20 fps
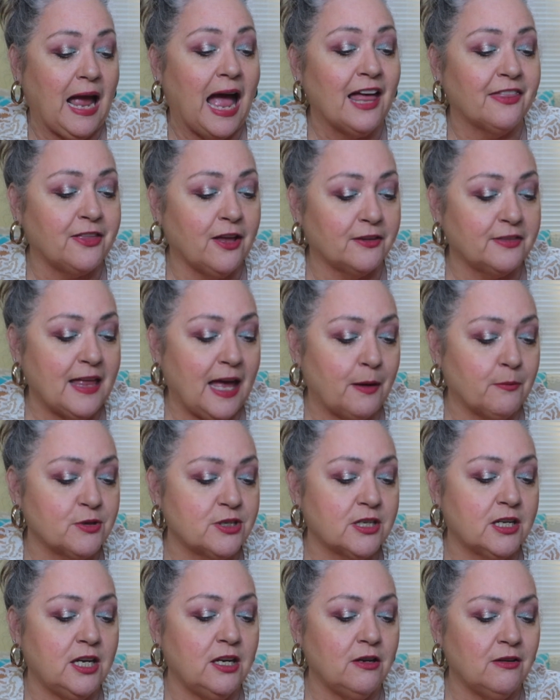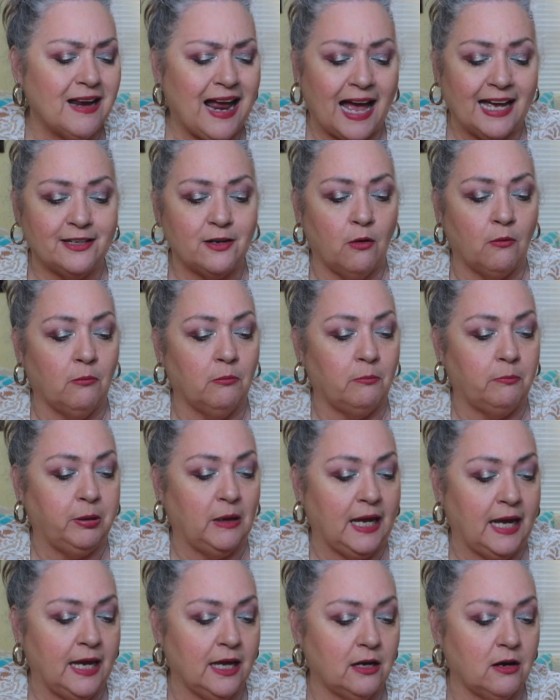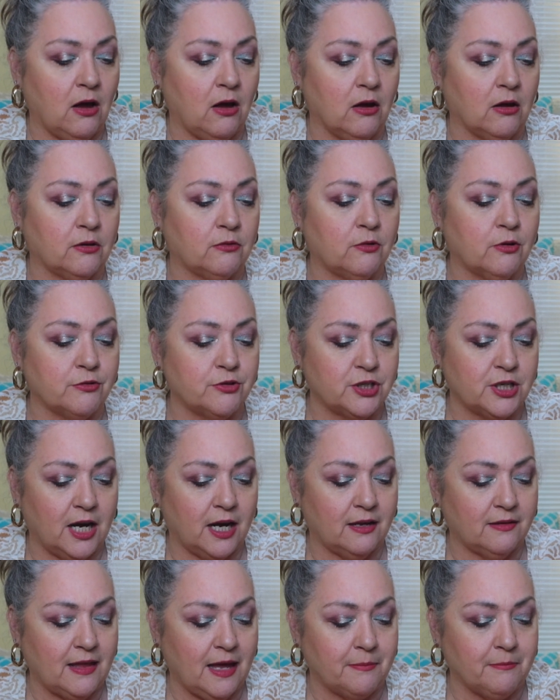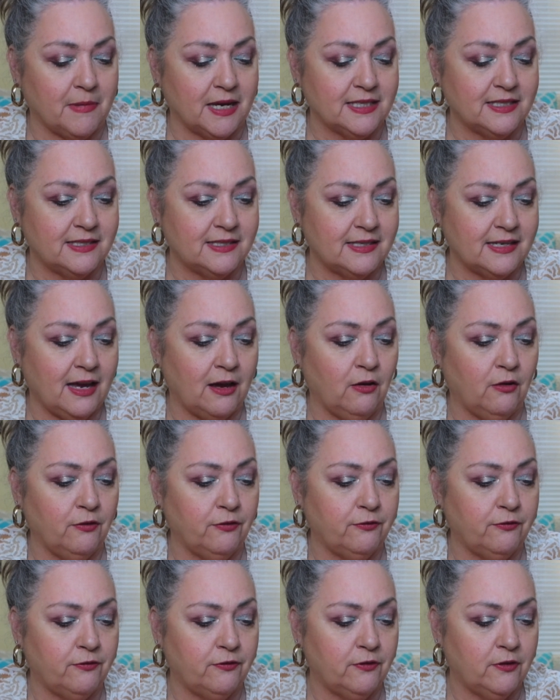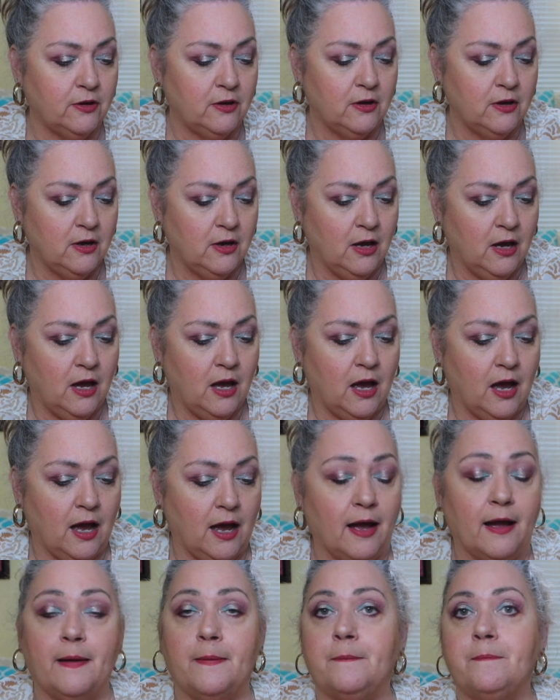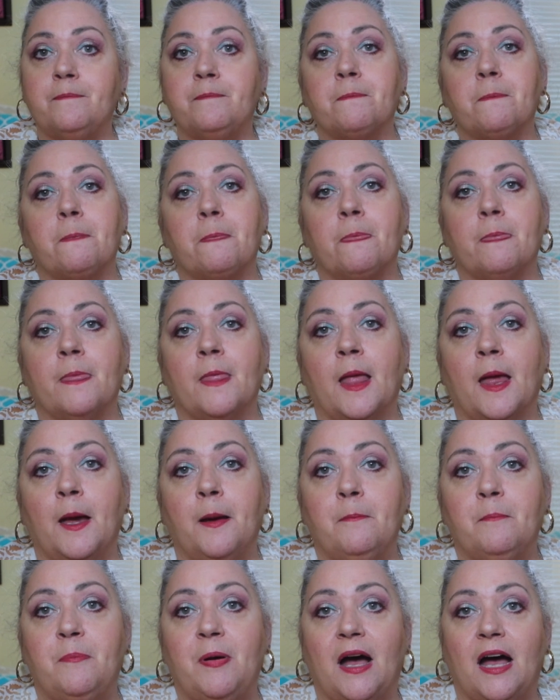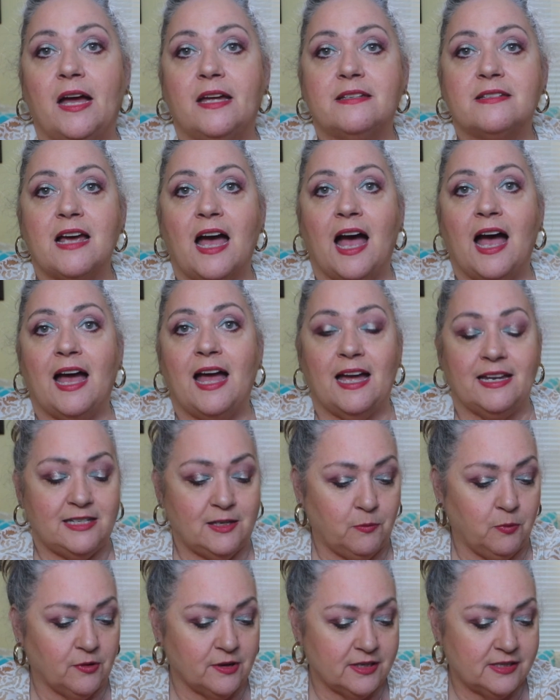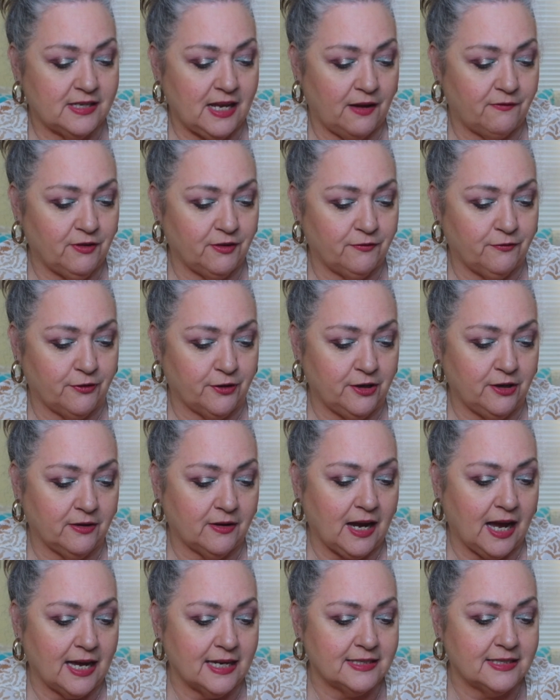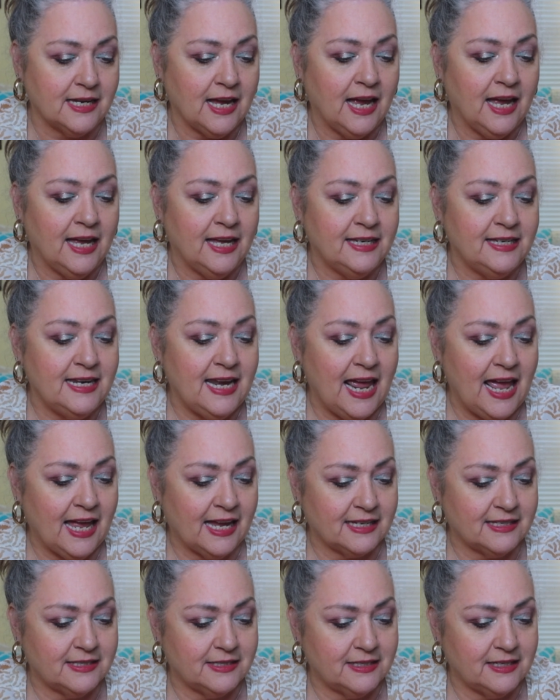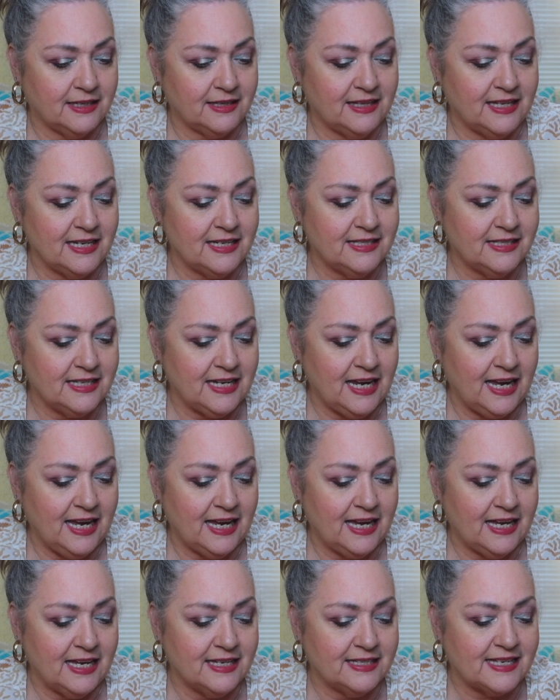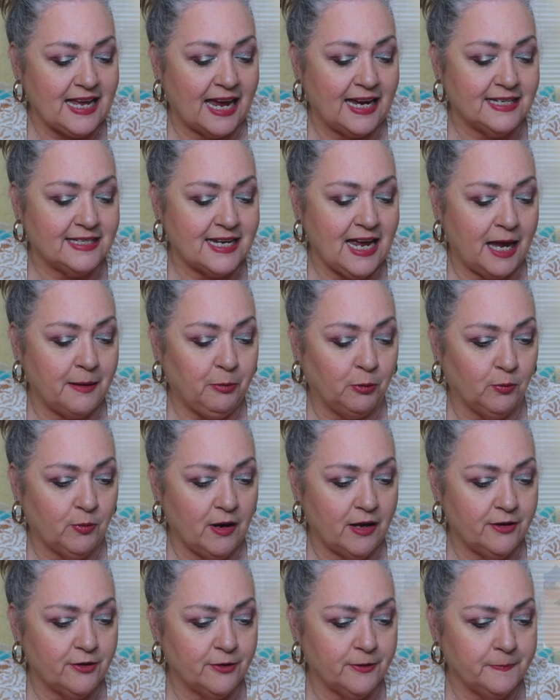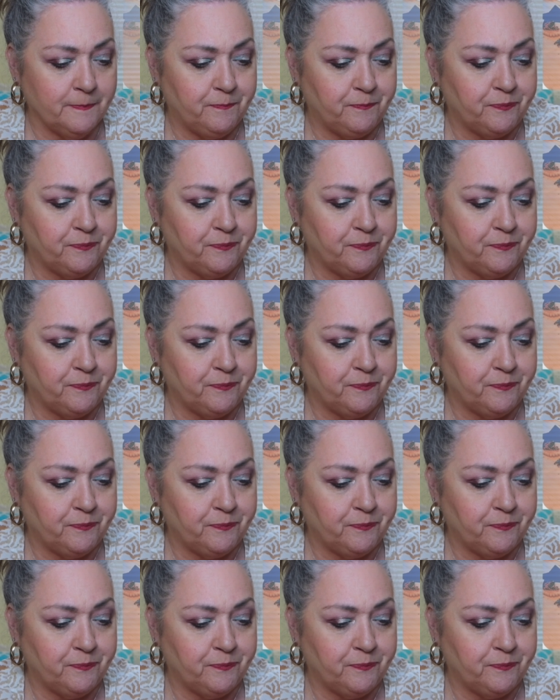I thought that was cute. I don't plan on crocheting that myself, but I did want to save it for you guys. Next, this is a table runner.